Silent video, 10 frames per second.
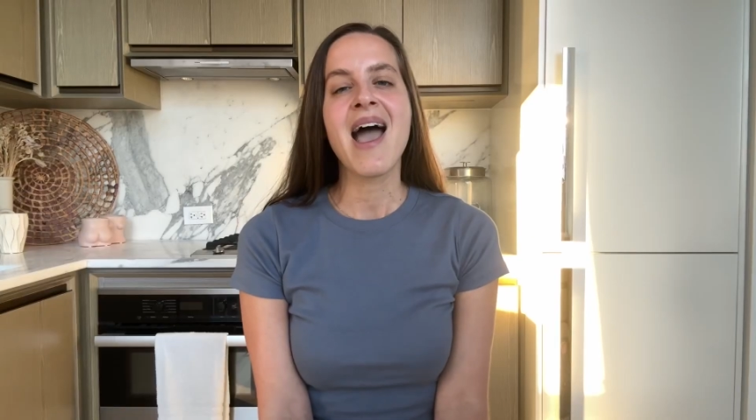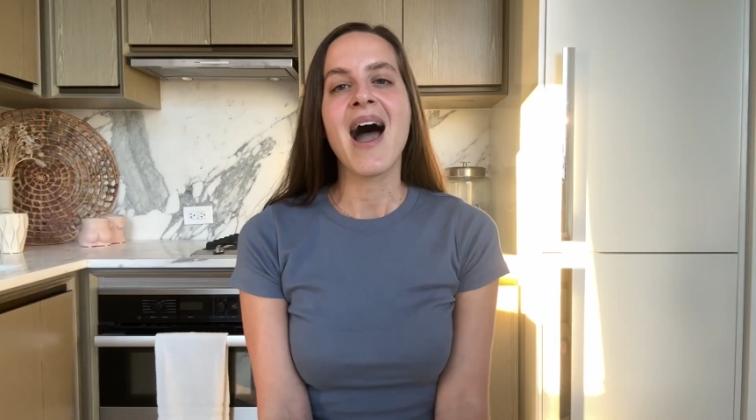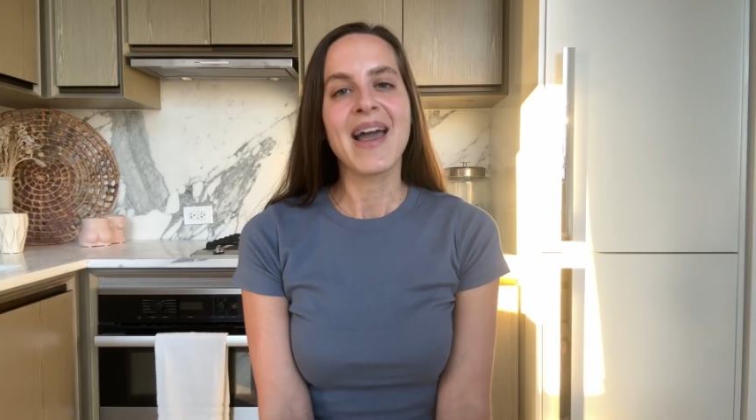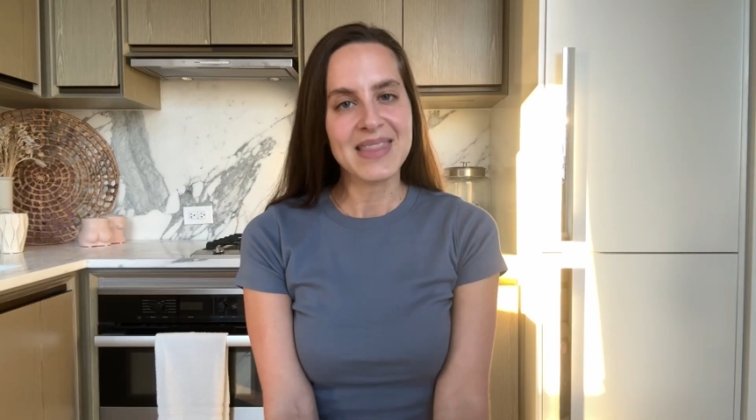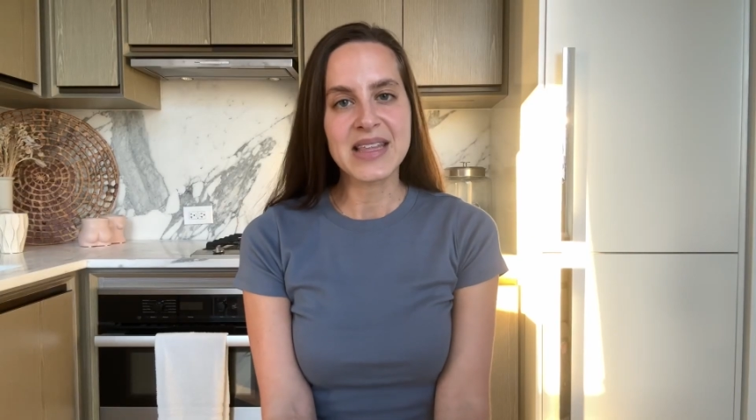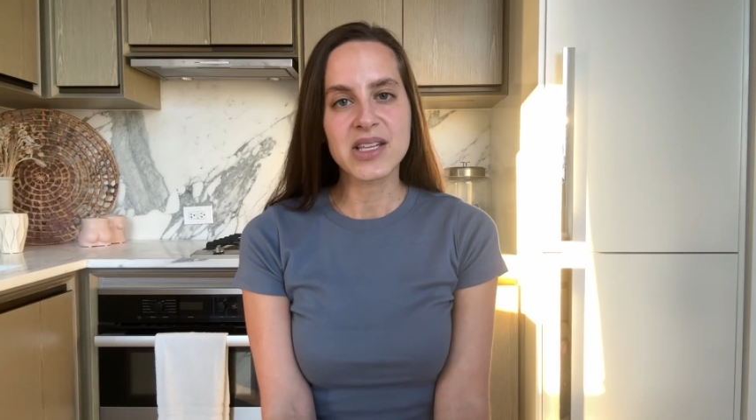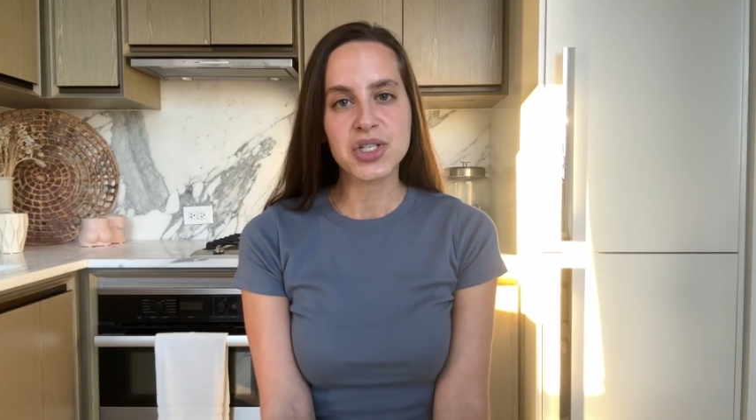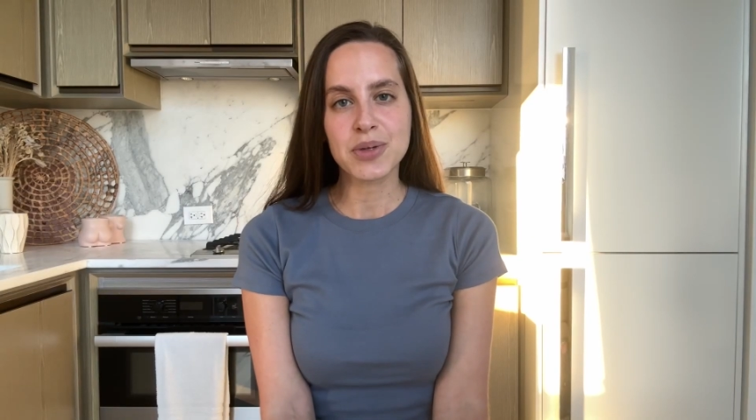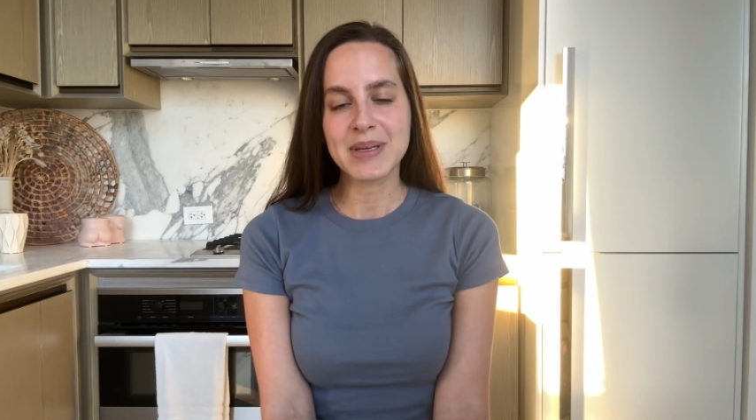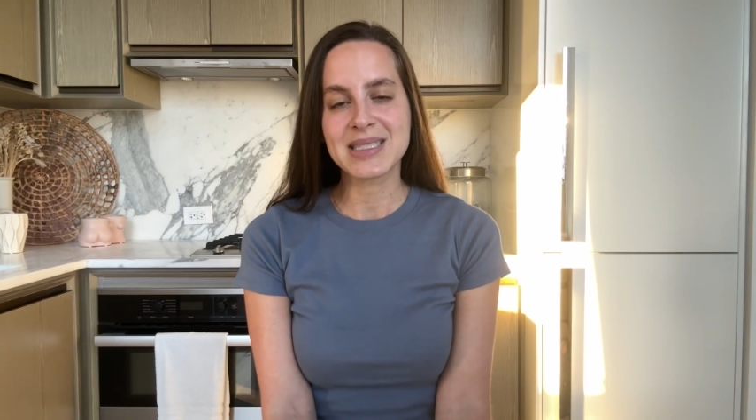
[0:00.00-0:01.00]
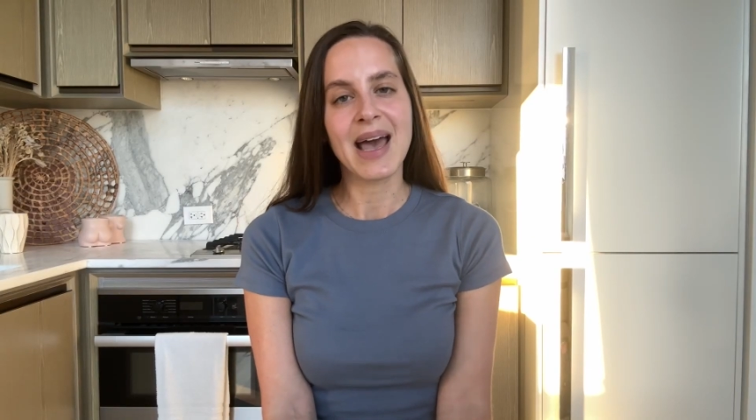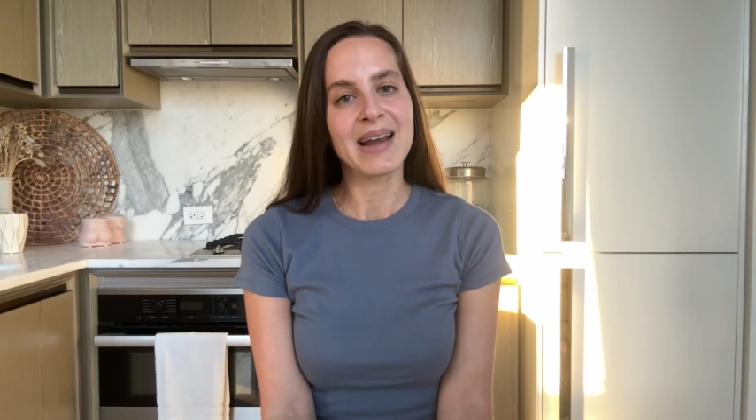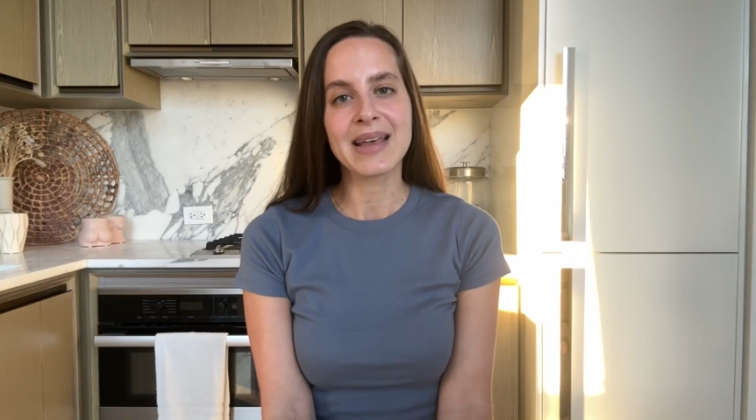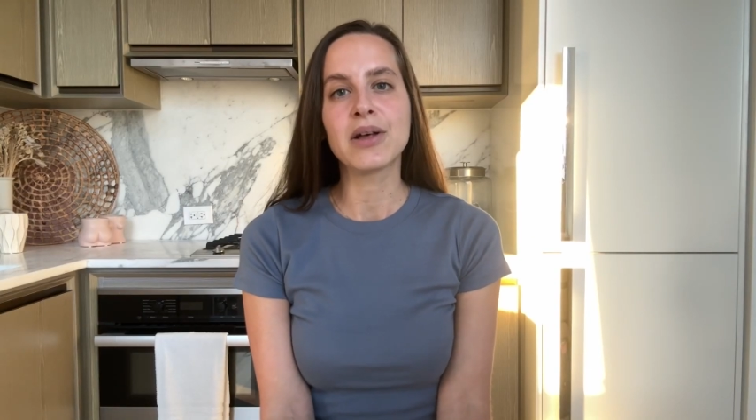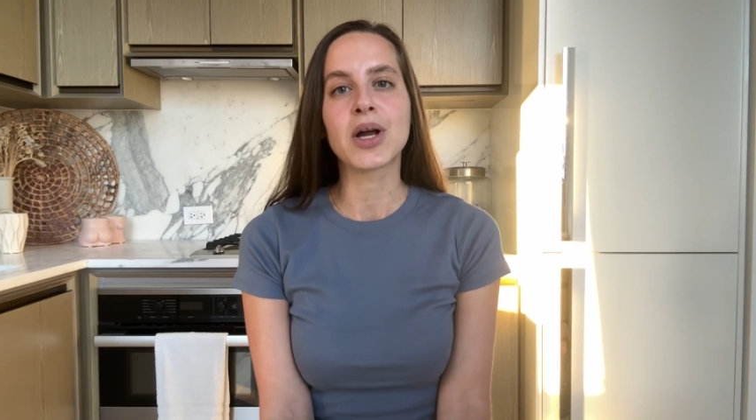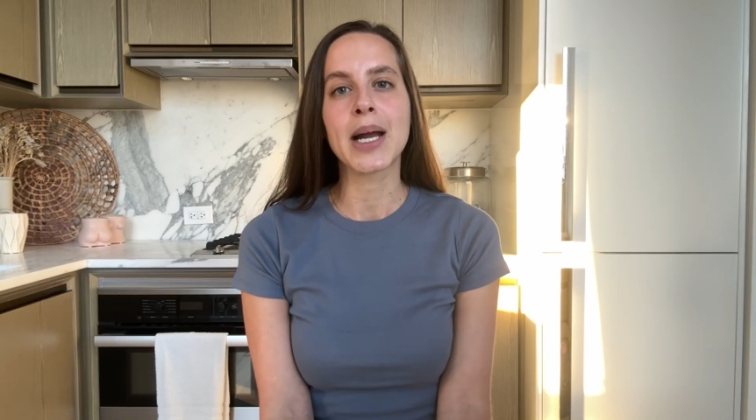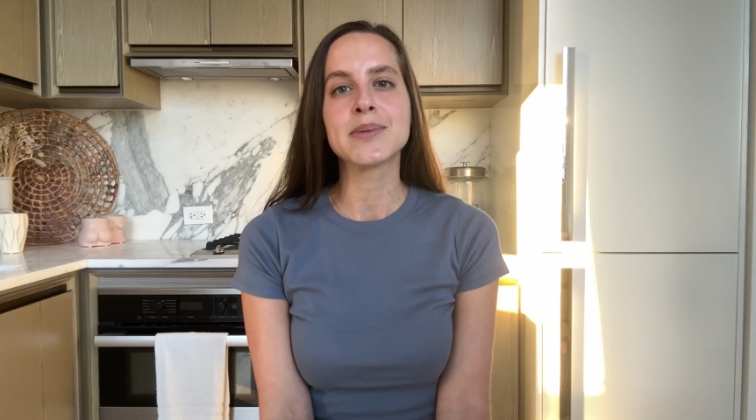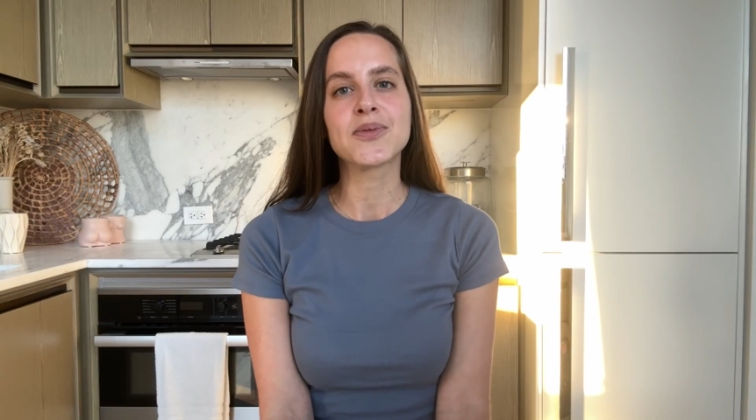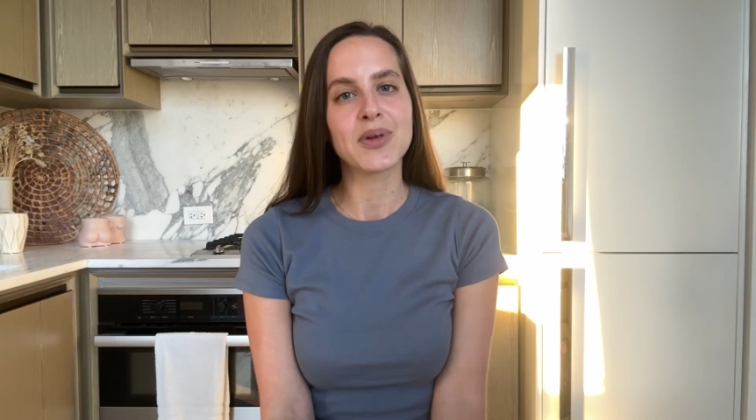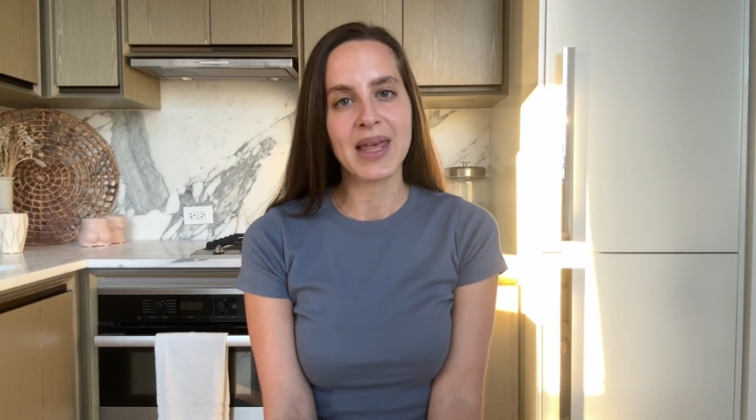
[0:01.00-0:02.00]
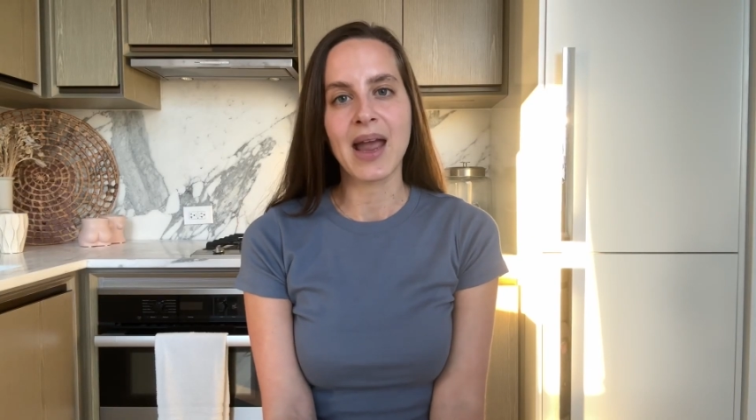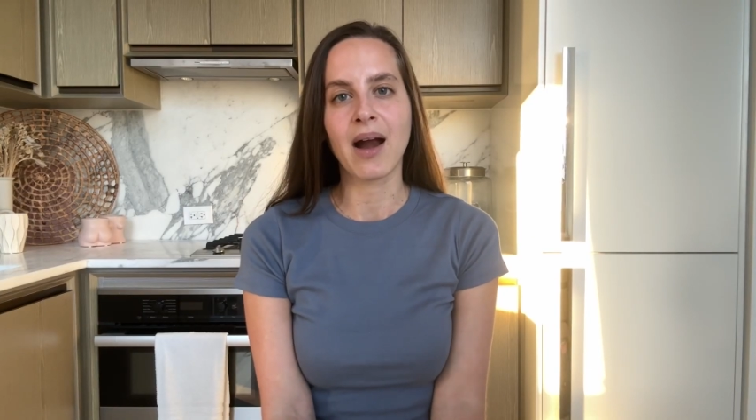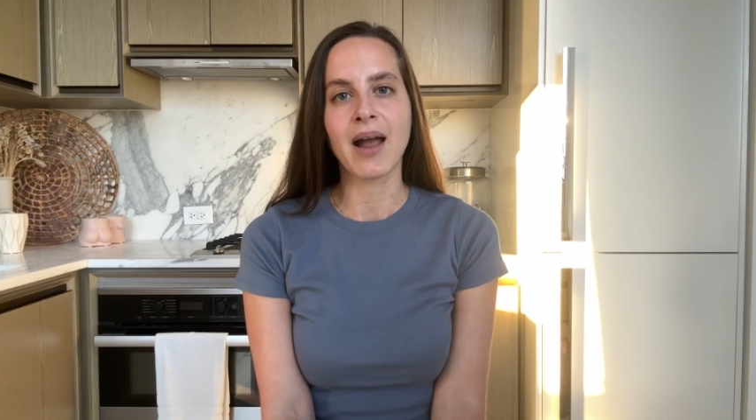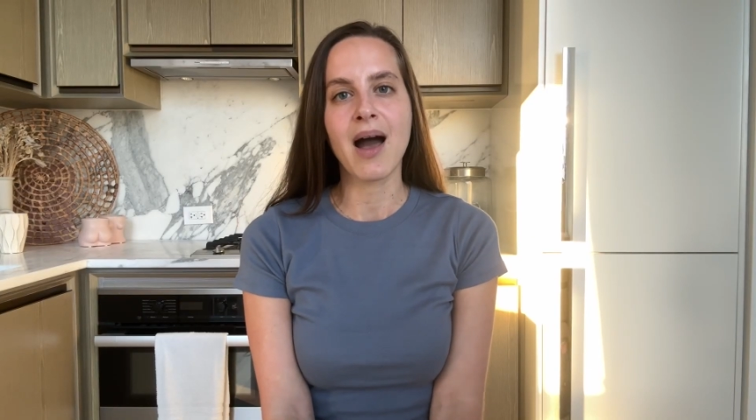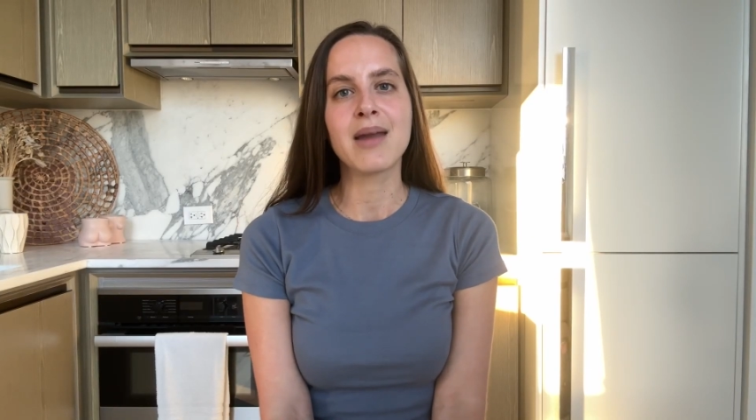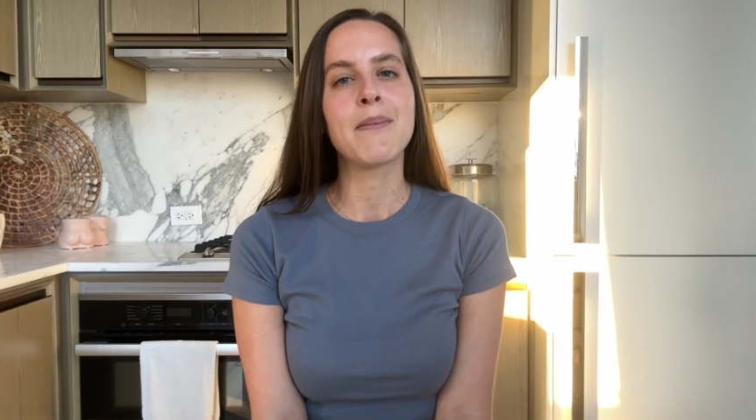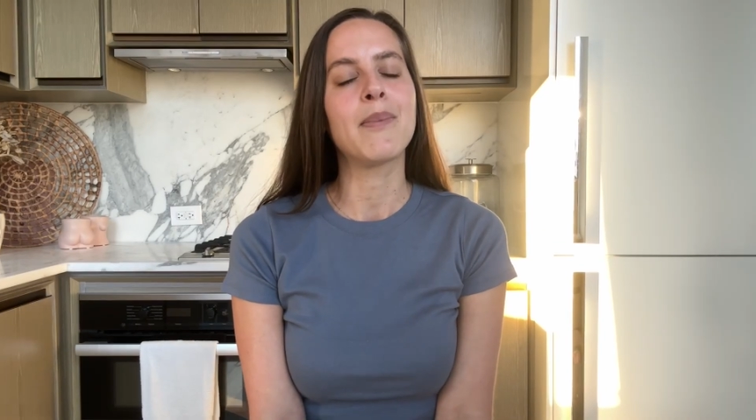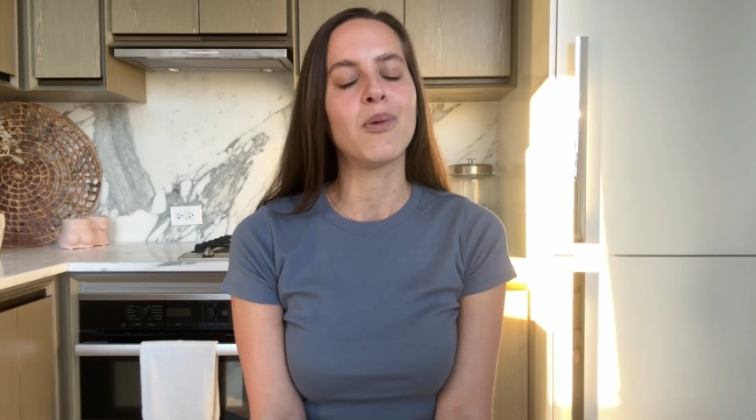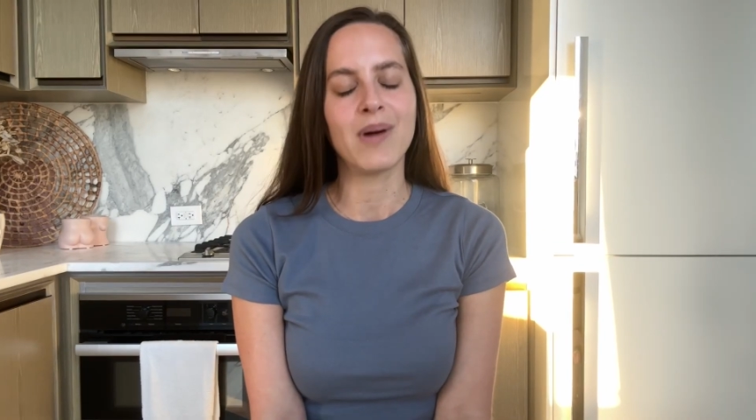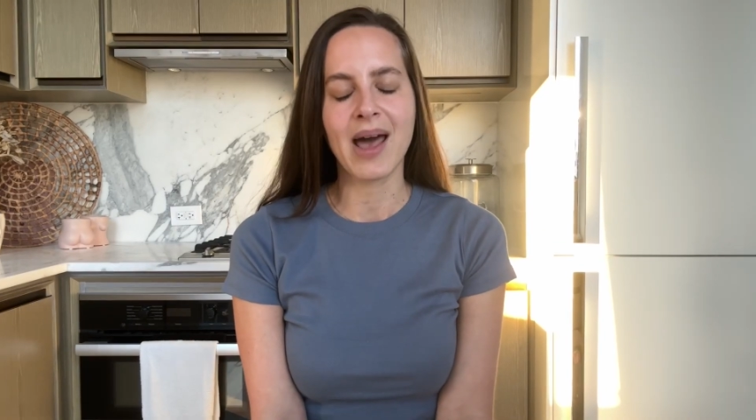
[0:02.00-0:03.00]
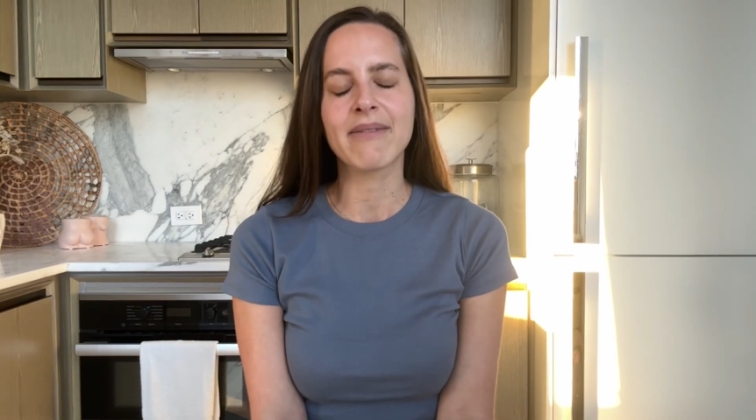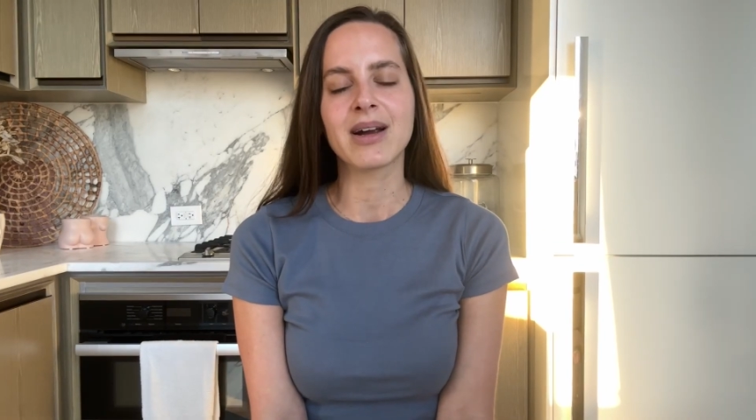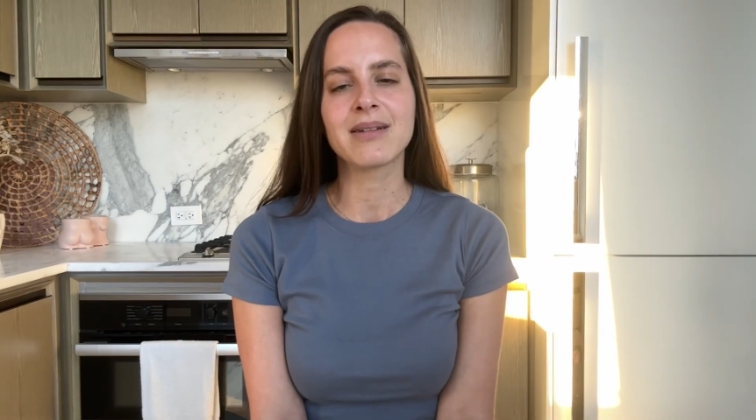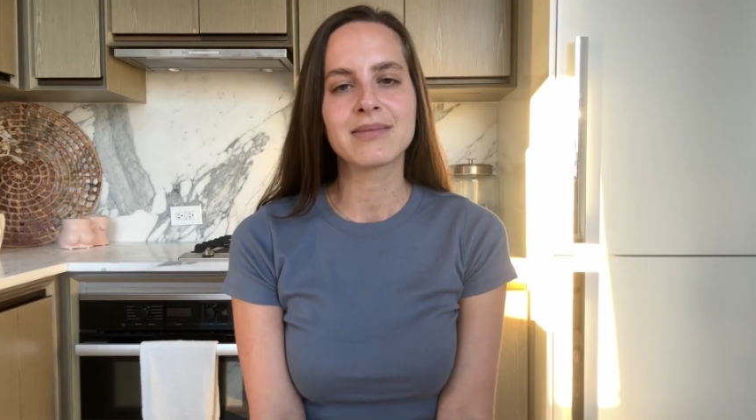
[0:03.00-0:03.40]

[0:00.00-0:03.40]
I think this should be 10 kilograms for the carry-on, but whatever.